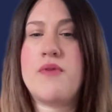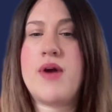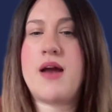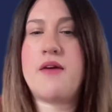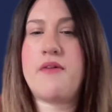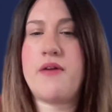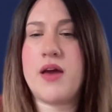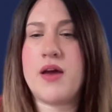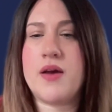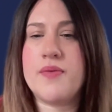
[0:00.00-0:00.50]

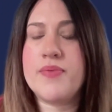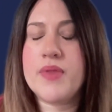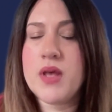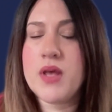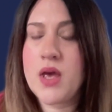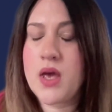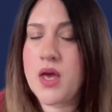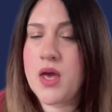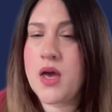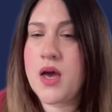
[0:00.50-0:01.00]
area?
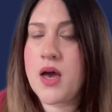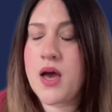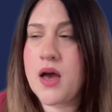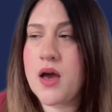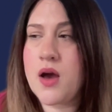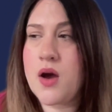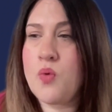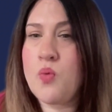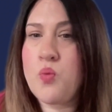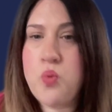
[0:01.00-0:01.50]

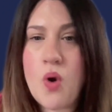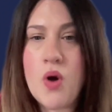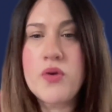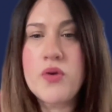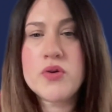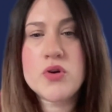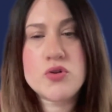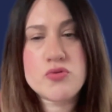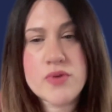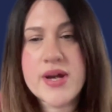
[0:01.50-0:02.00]
One
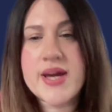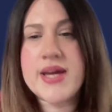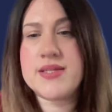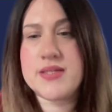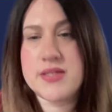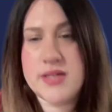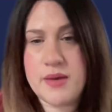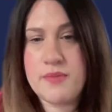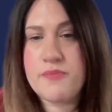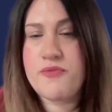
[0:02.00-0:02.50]
great
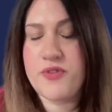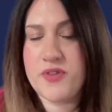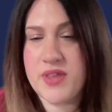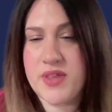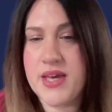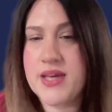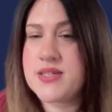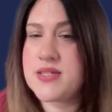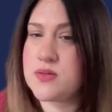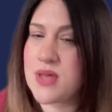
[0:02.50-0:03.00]
tip for
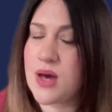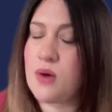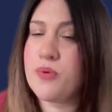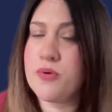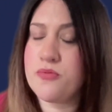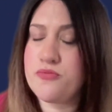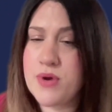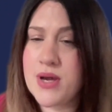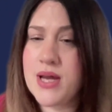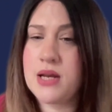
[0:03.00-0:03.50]
this that
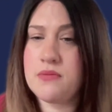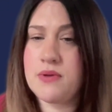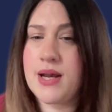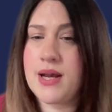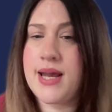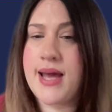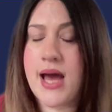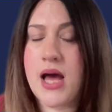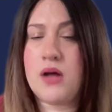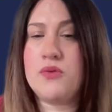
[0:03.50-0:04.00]
would be really,
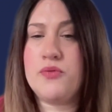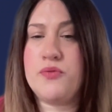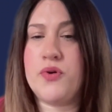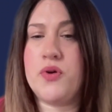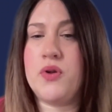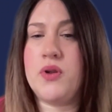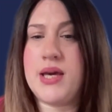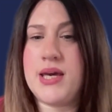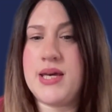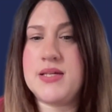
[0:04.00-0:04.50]
really
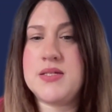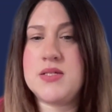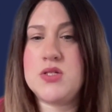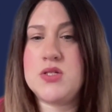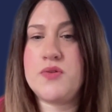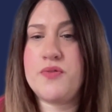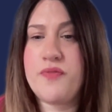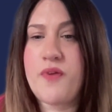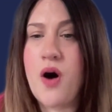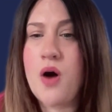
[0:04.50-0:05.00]
helpful is
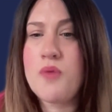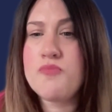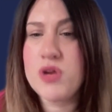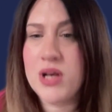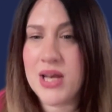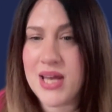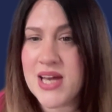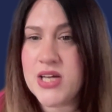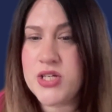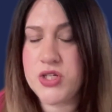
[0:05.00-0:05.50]
to form
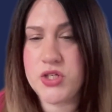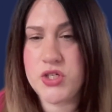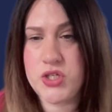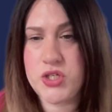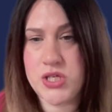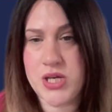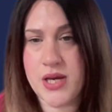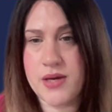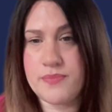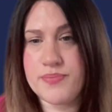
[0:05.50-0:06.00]

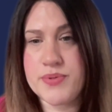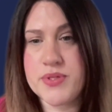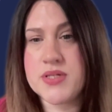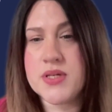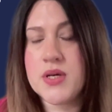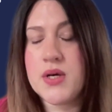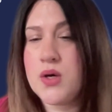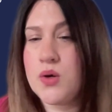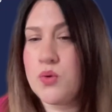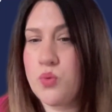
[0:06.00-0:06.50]
relationships
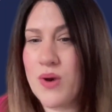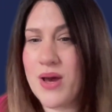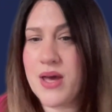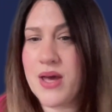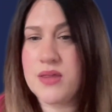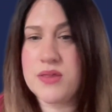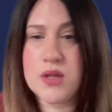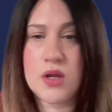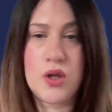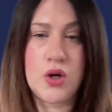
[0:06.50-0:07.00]

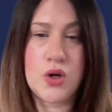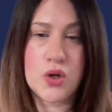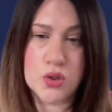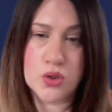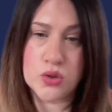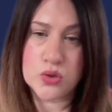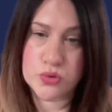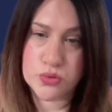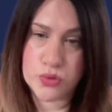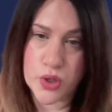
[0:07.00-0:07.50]
with
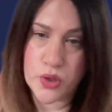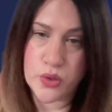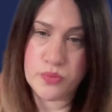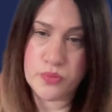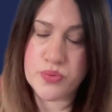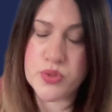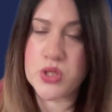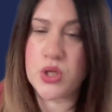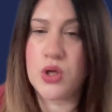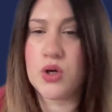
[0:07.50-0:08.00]
local
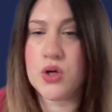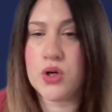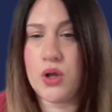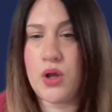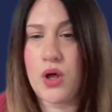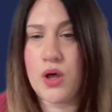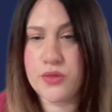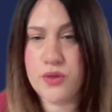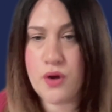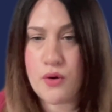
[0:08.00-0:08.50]
groups, local
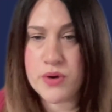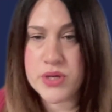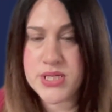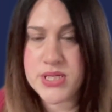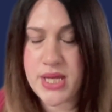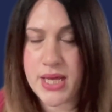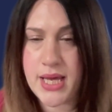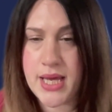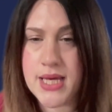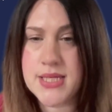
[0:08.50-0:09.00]

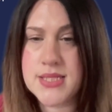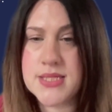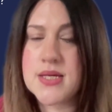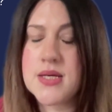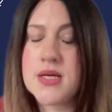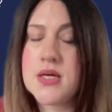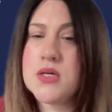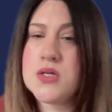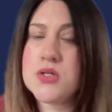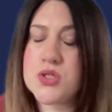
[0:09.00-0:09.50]
authorities.
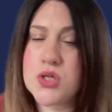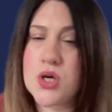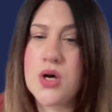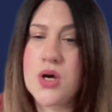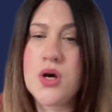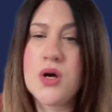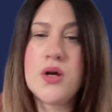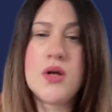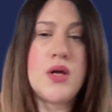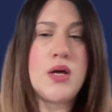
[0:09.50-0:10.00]

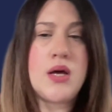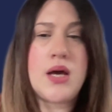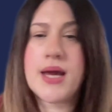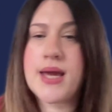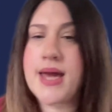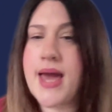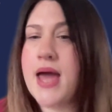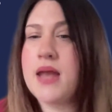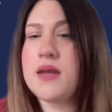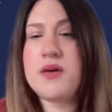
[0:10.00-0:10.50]
So
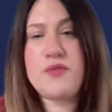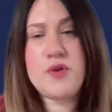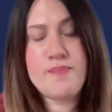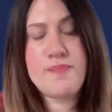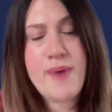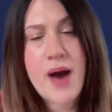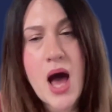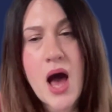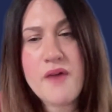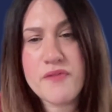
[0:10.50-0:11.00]
again, if you're
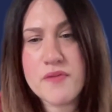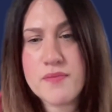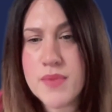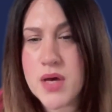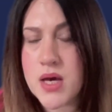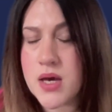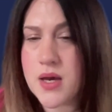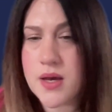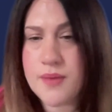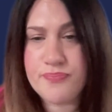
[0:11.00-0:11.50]
part of
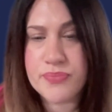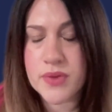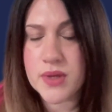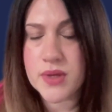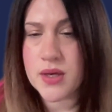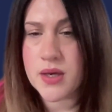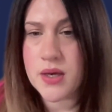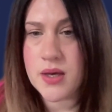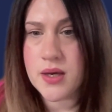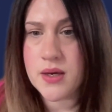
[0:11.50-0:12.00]

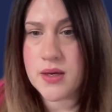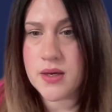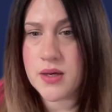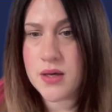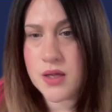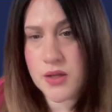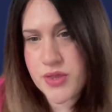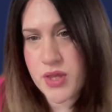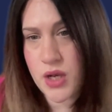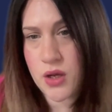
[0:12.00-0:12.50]

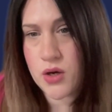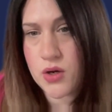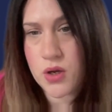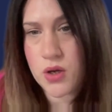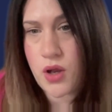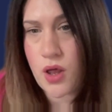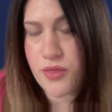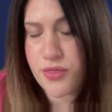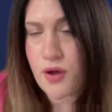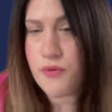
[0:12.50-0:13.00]
the
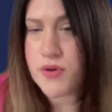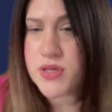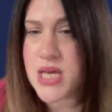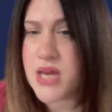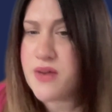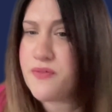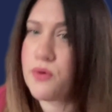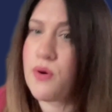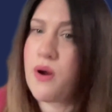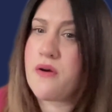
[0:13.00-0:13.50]
local authority,
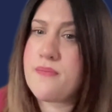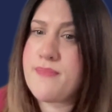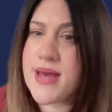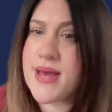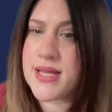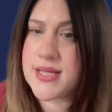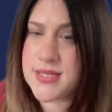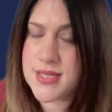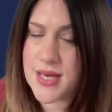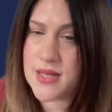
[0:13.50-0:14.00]
if you are a
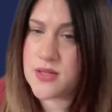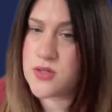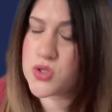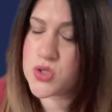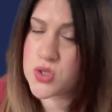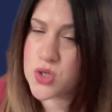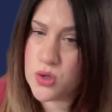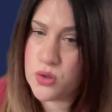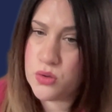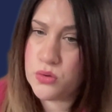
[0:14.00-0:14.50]
maintained
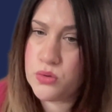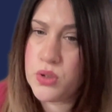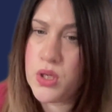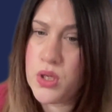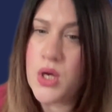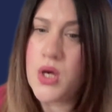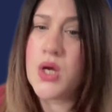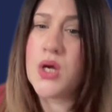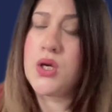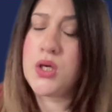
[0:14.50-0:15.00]
school,
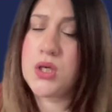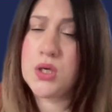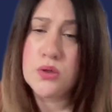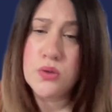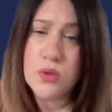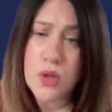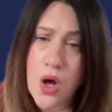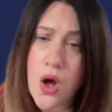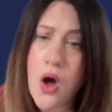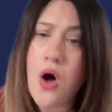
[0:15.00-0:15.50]

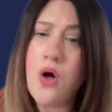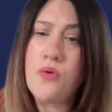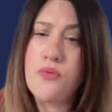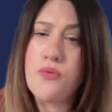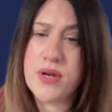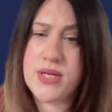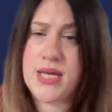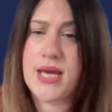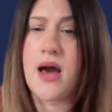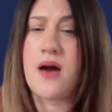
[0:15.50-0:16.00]
you'll
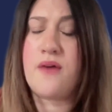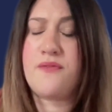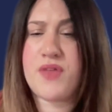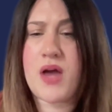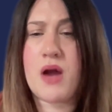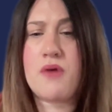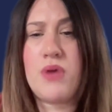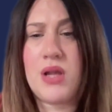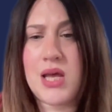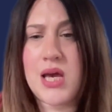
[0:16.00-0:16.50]
already have
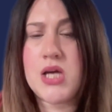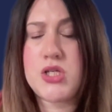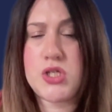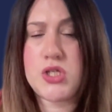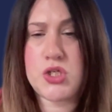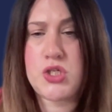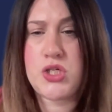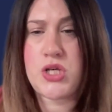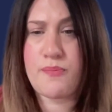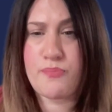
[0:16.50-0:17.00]
that
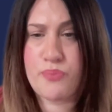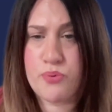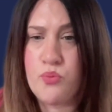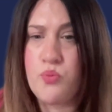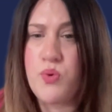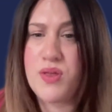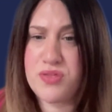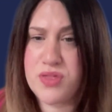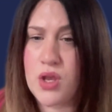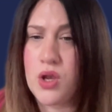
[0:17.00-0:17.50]
relationship
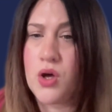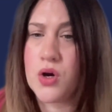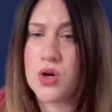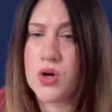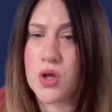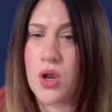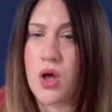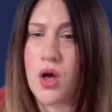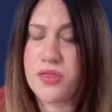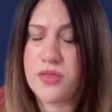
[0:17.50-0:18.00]
with the
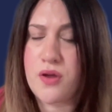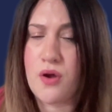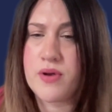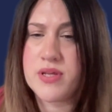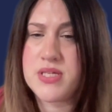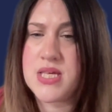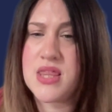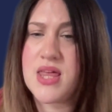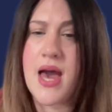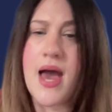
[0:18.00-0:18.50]
local
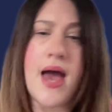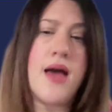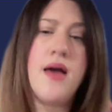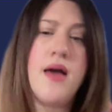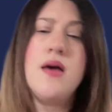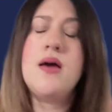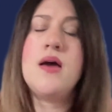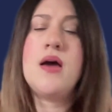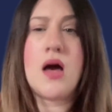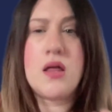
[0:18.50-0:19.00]
authority there,
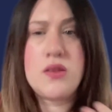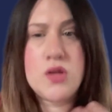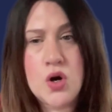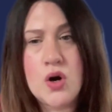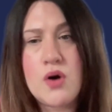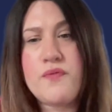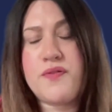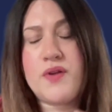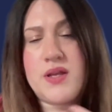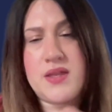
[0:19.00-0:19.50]
and
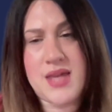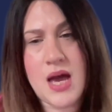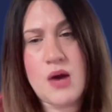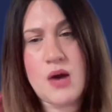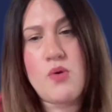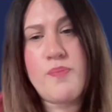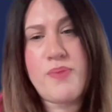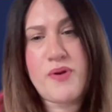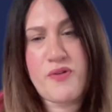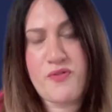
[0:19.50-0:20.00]
hopefully they
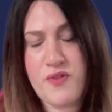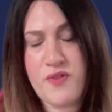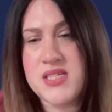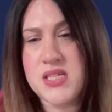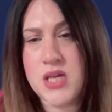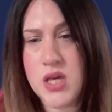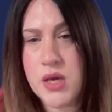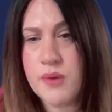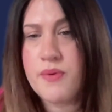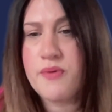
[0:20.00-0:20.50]
will be
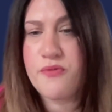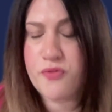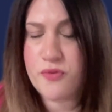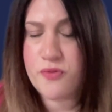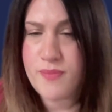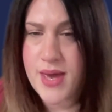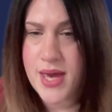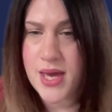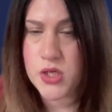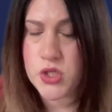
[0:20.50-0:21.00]
feeding you
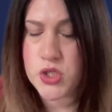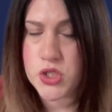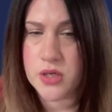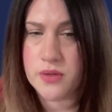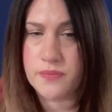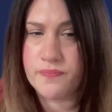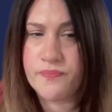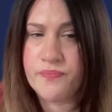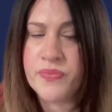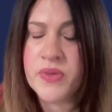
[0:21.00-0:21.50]
information.